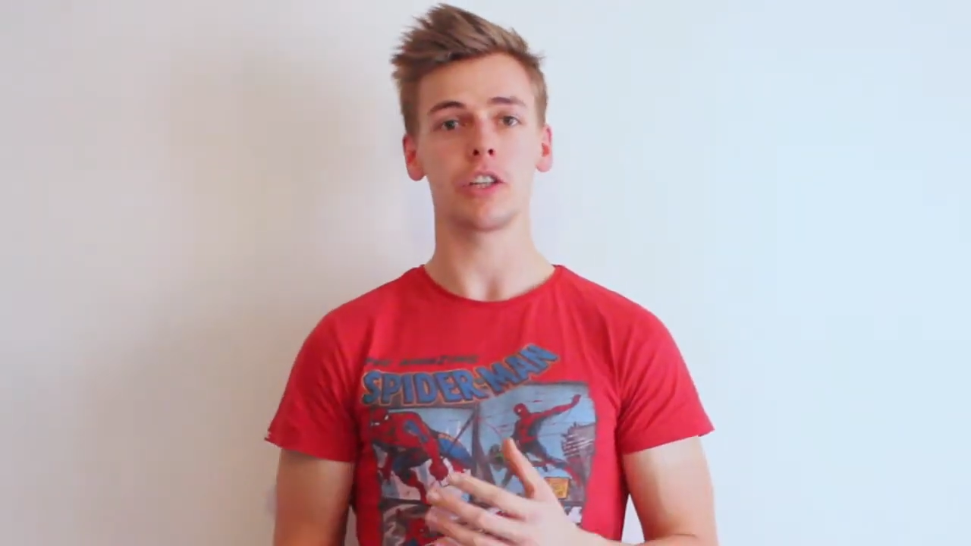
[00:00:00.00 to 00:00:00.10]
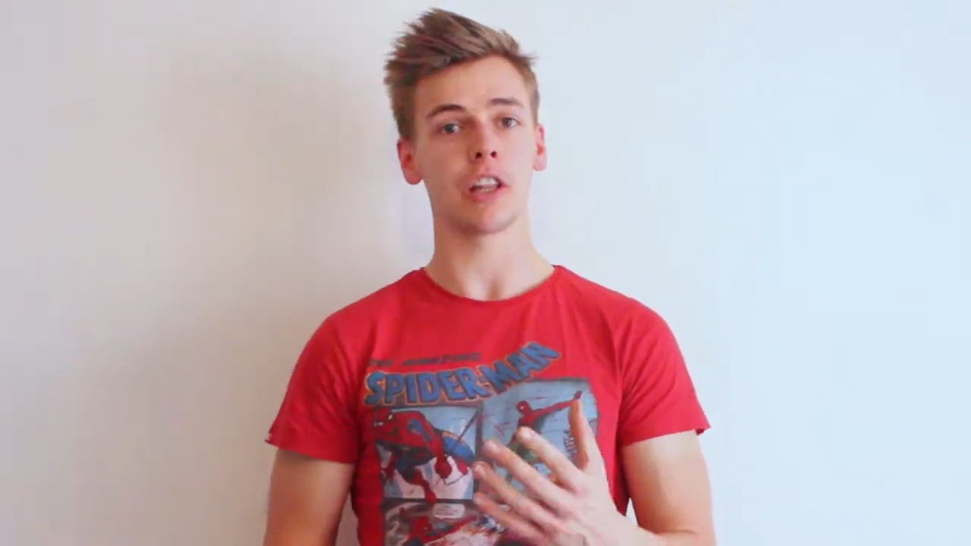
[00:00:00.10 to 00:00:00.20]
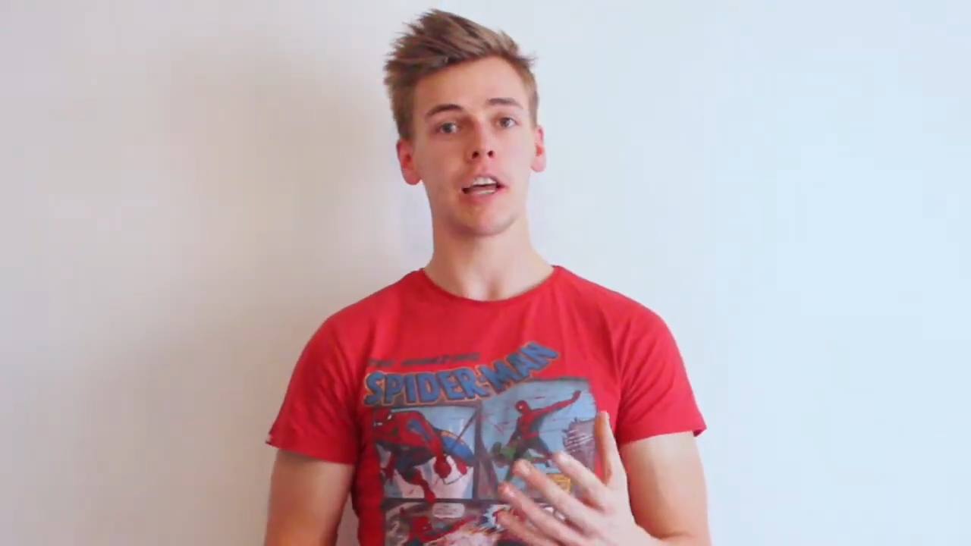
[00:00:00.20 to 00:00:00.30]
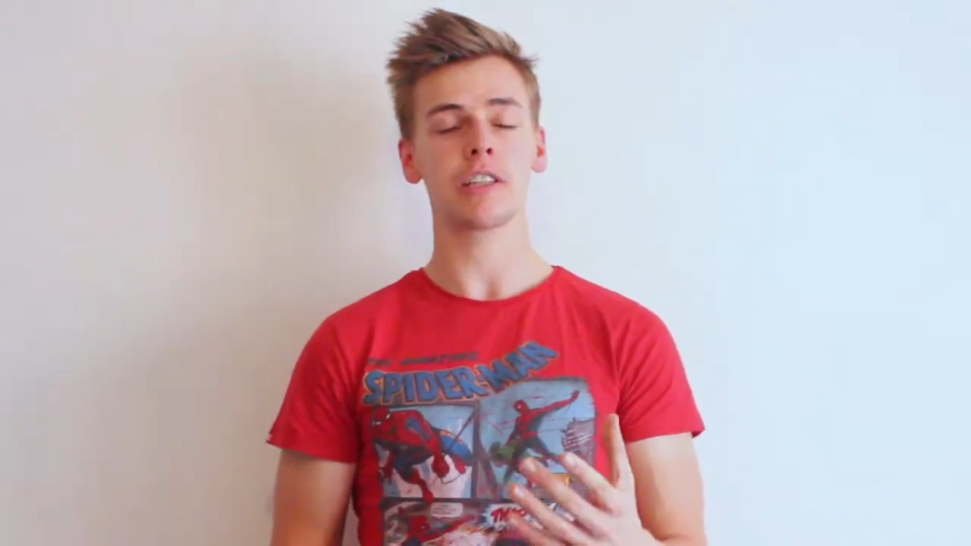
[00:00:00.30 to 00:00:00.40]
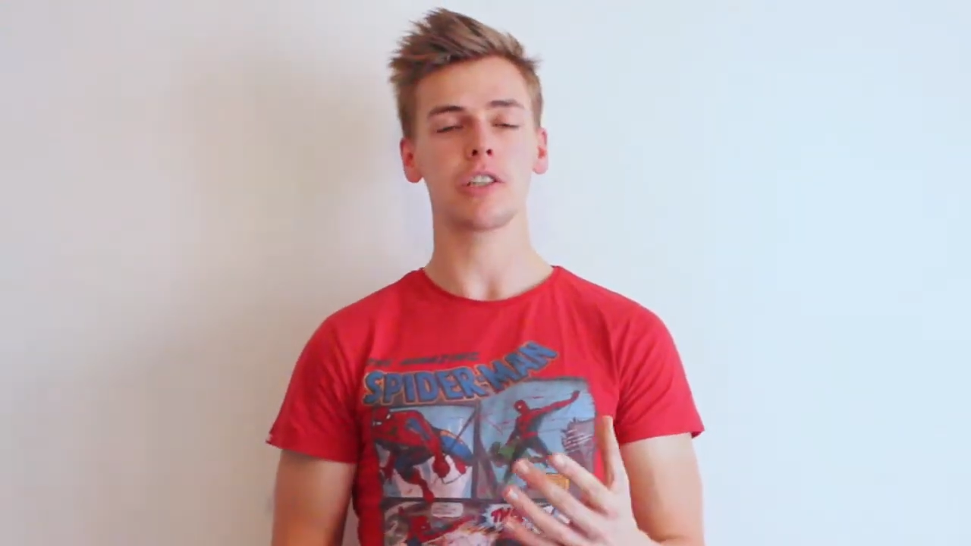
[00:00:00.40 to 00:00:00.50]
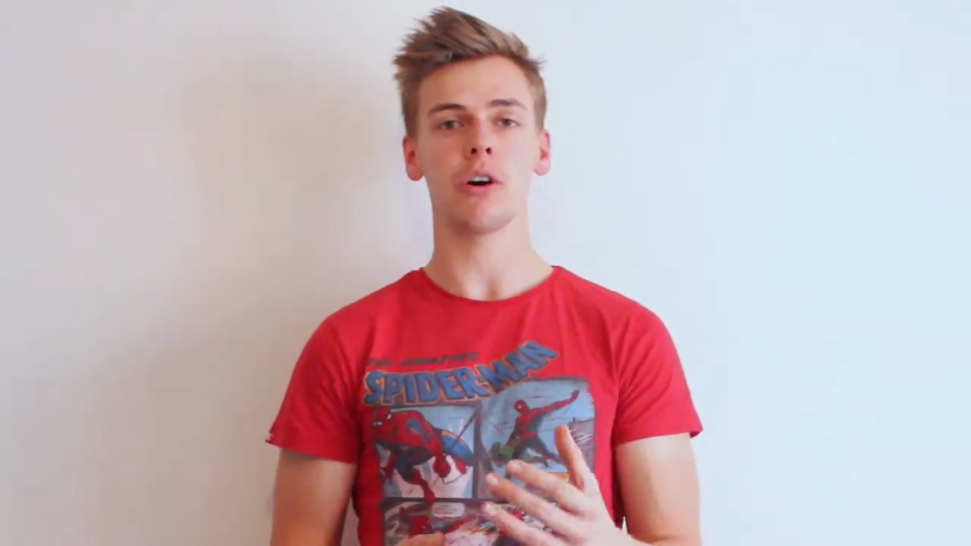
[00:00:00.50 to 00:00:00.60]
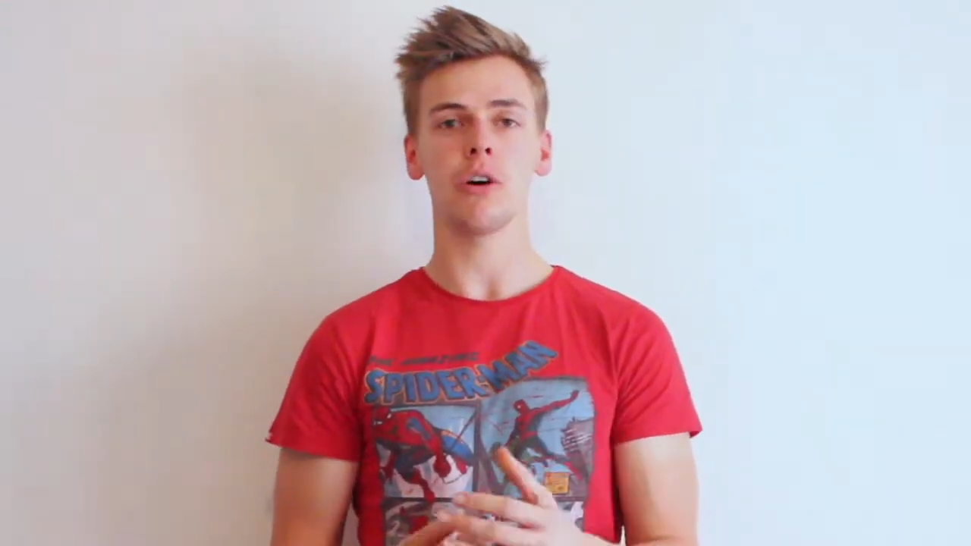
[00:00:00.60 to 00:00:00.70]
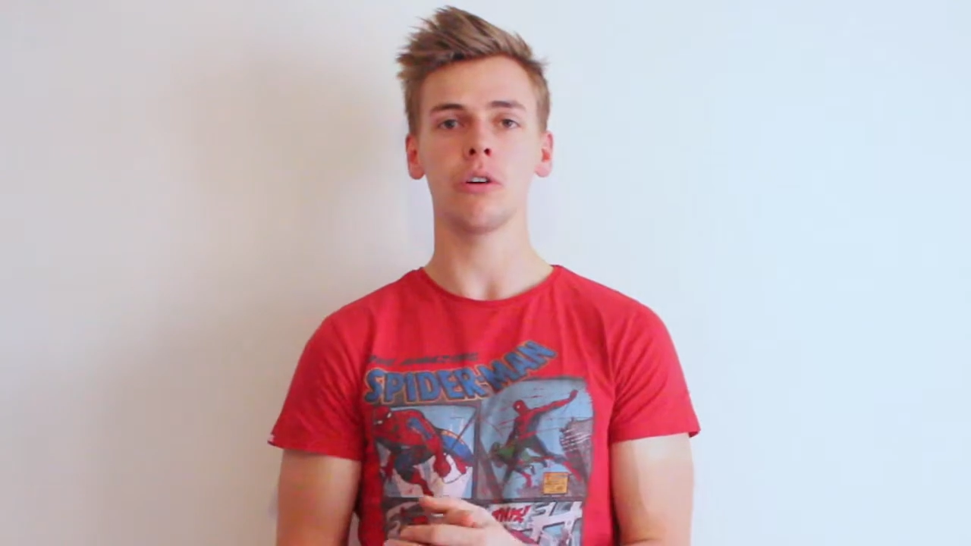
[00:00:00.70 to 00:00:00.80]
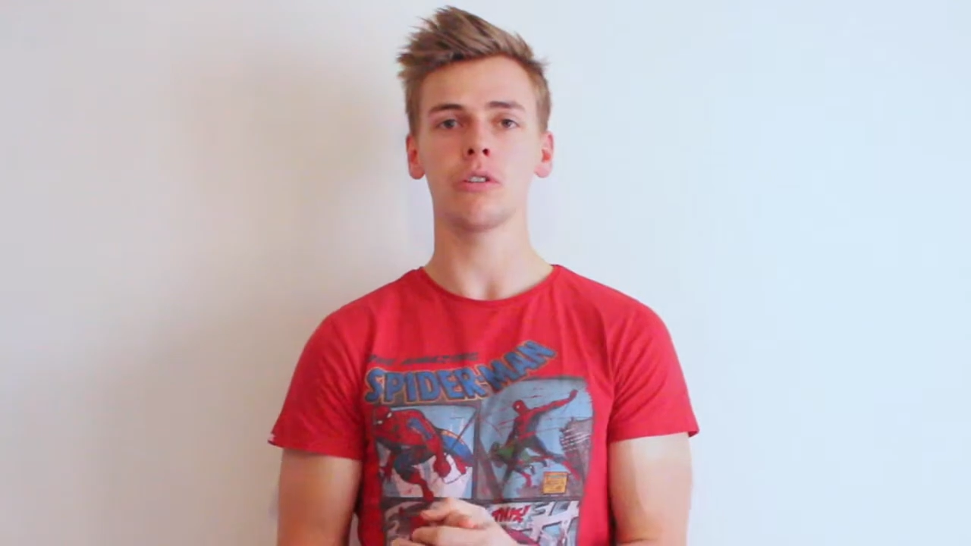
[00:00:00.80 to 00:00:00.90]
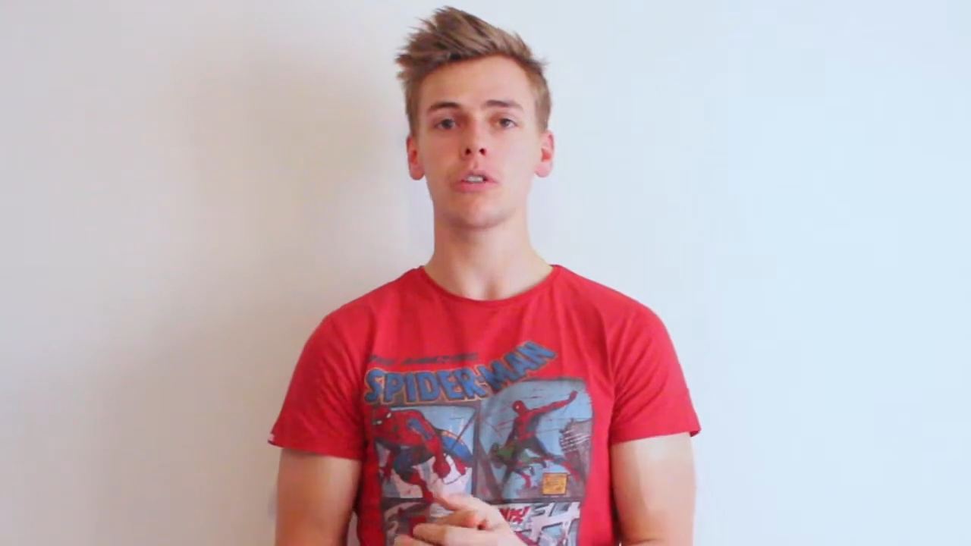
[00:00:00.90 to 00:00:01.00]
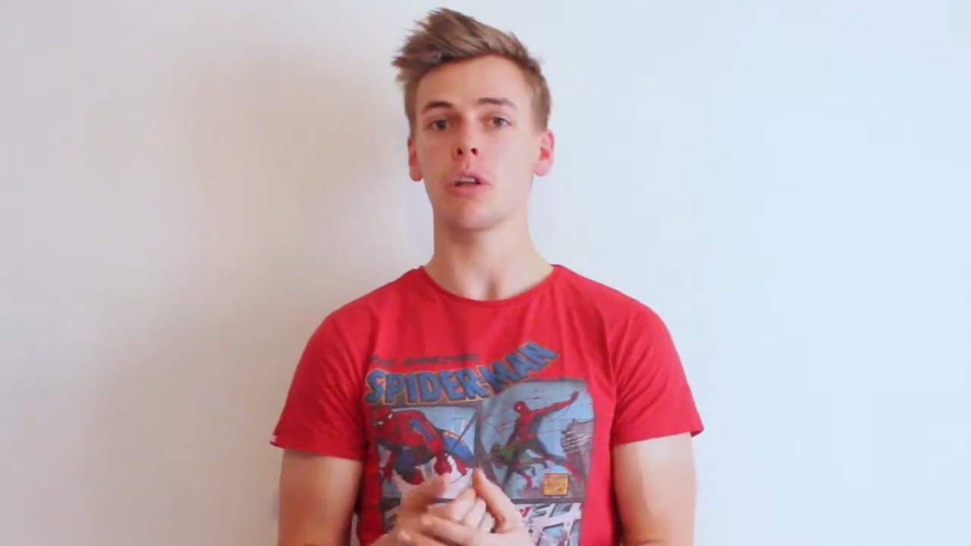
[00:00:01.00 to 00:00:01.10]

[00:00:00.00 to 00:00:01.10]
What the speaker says: your lecture halls,